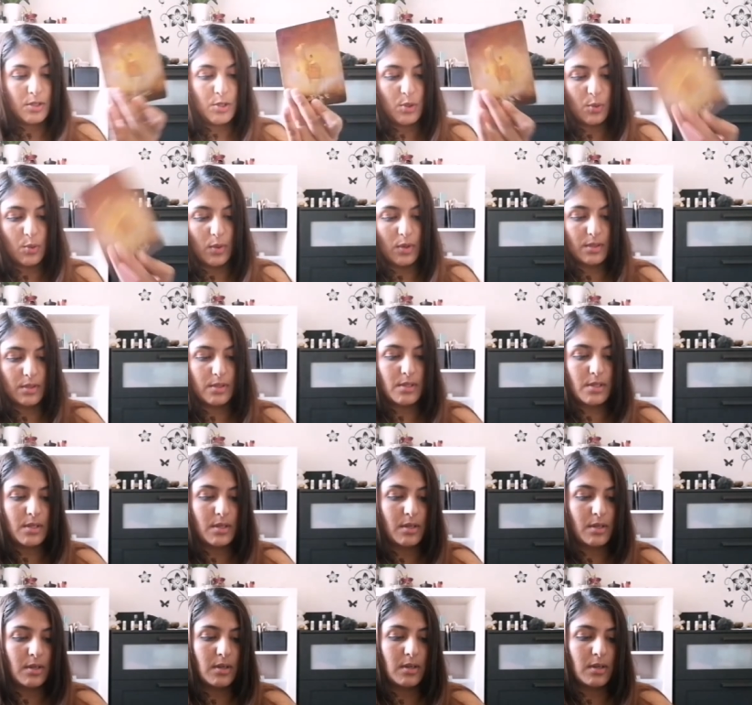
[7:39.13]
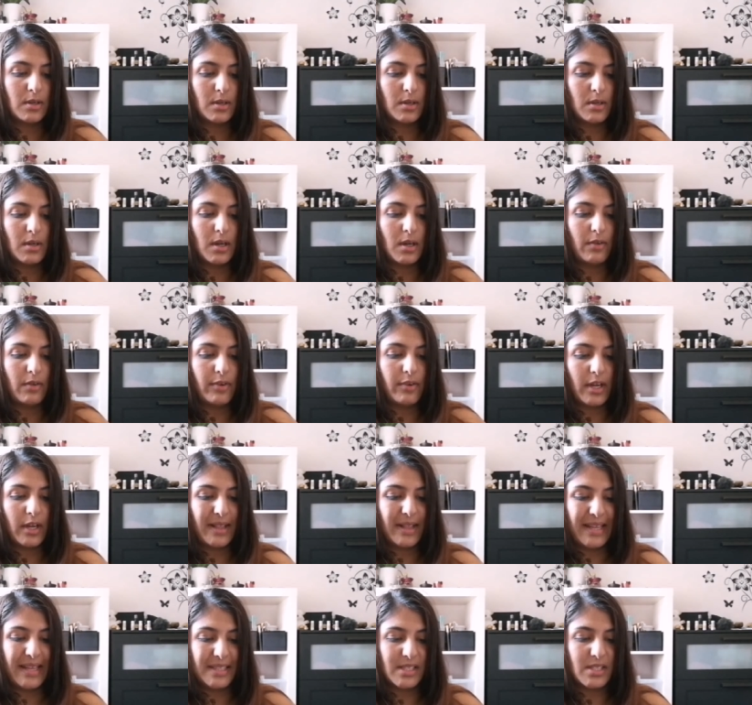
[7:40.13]
Two ones. I feel
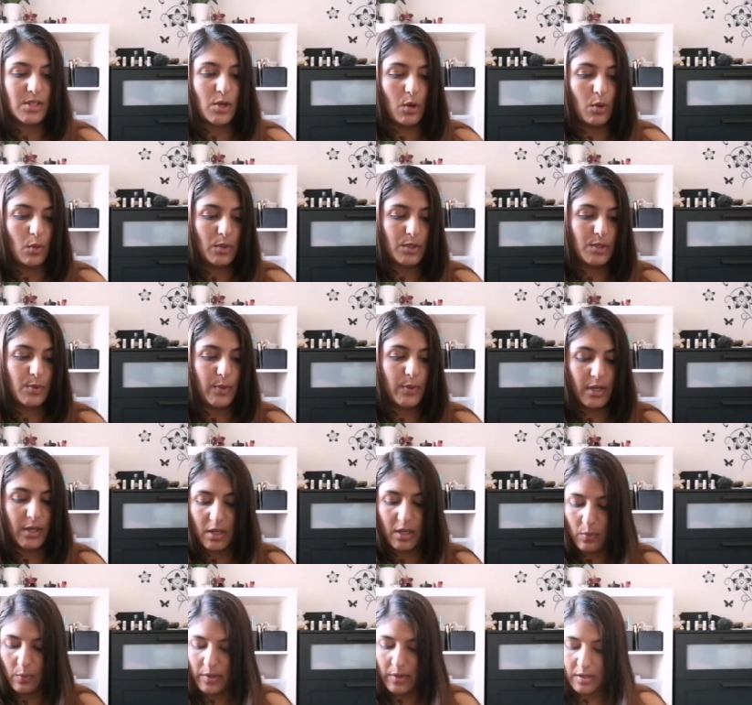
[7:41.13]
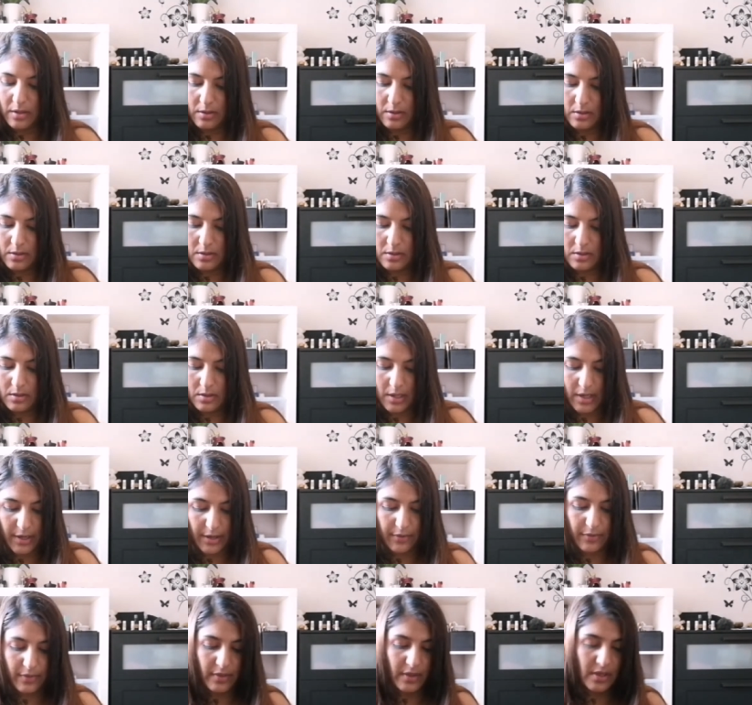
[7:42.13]
like that's not what's working well. I
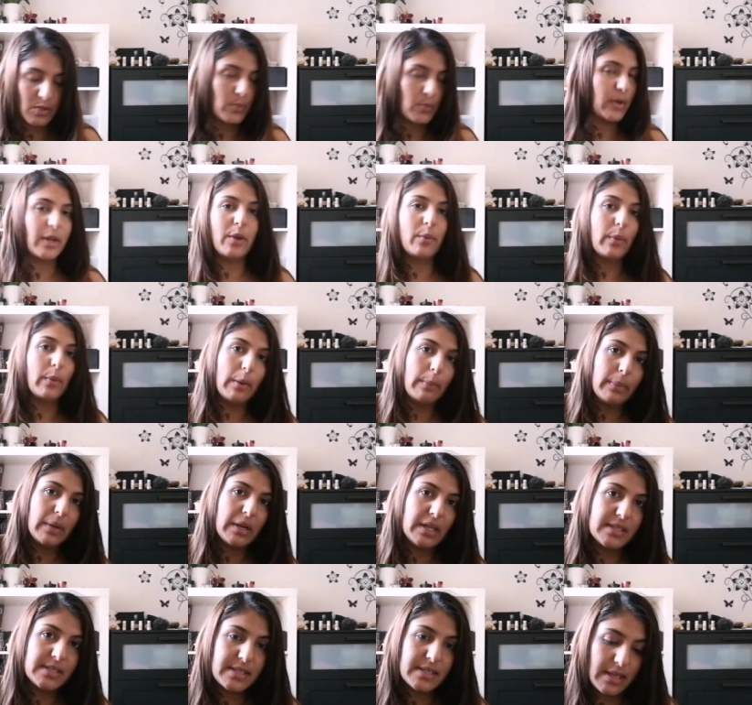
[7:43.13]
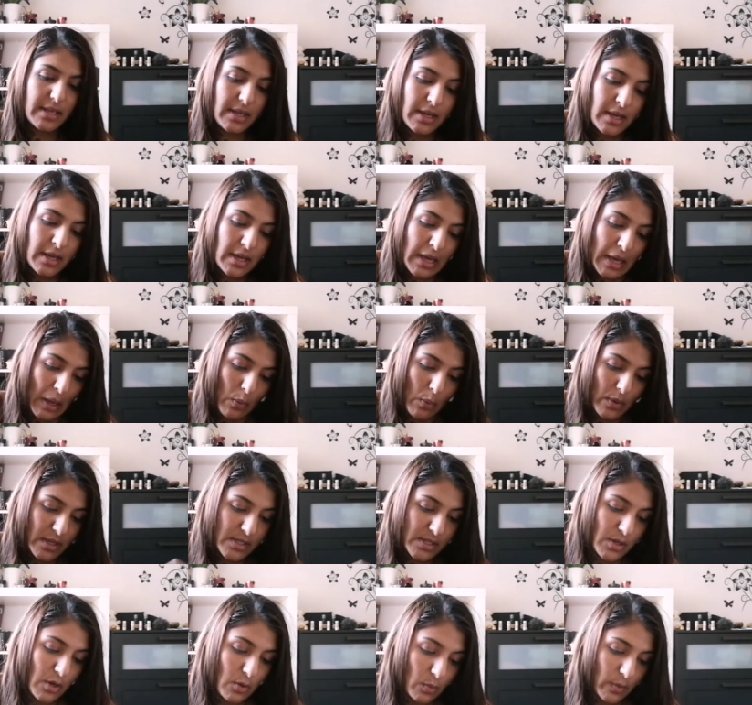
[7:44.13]
don't think that's working well, but let's see.
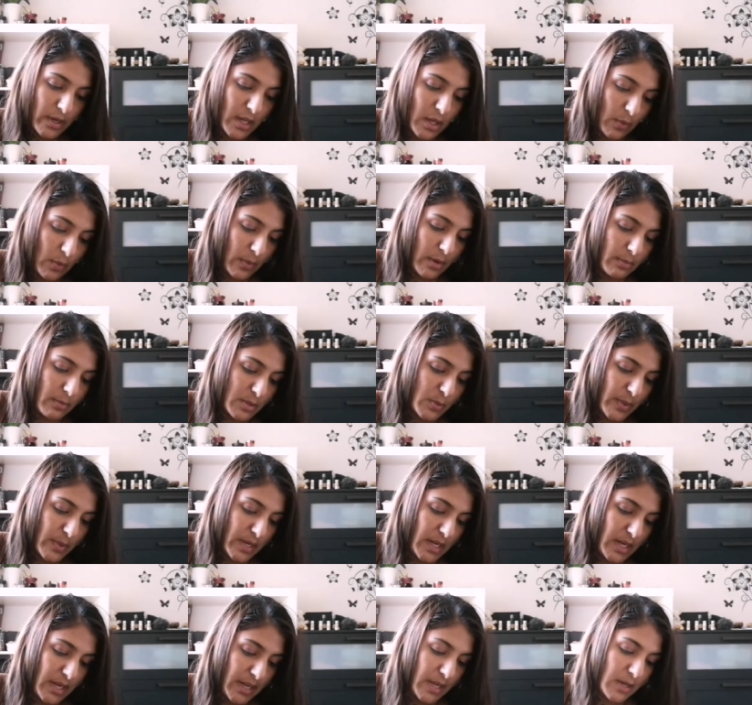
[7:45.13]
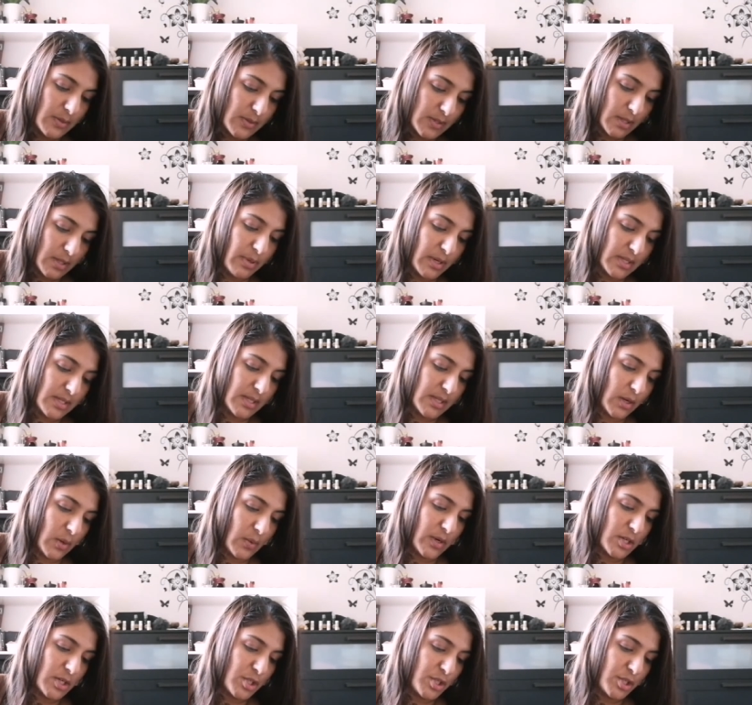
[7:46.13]
What is not working well between Leo's and the person in
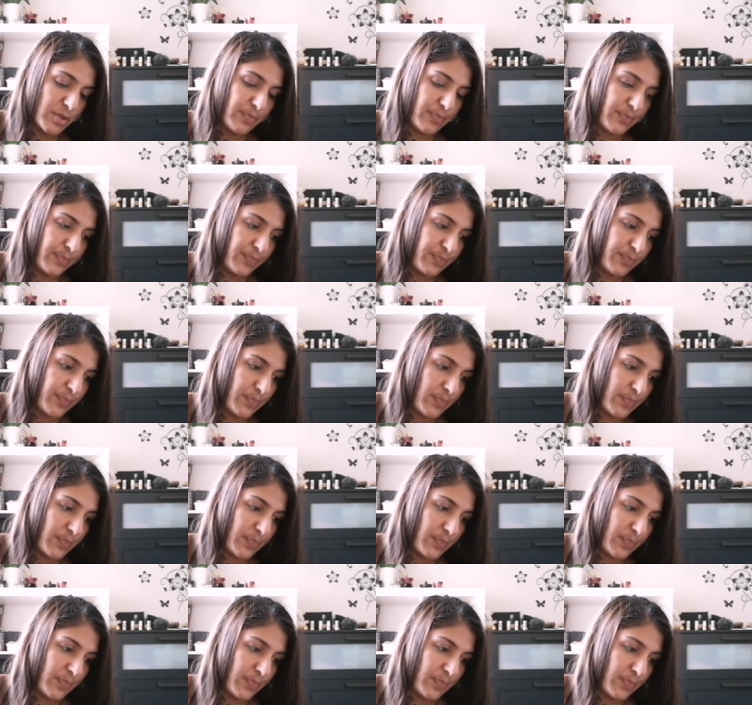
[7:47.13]
question?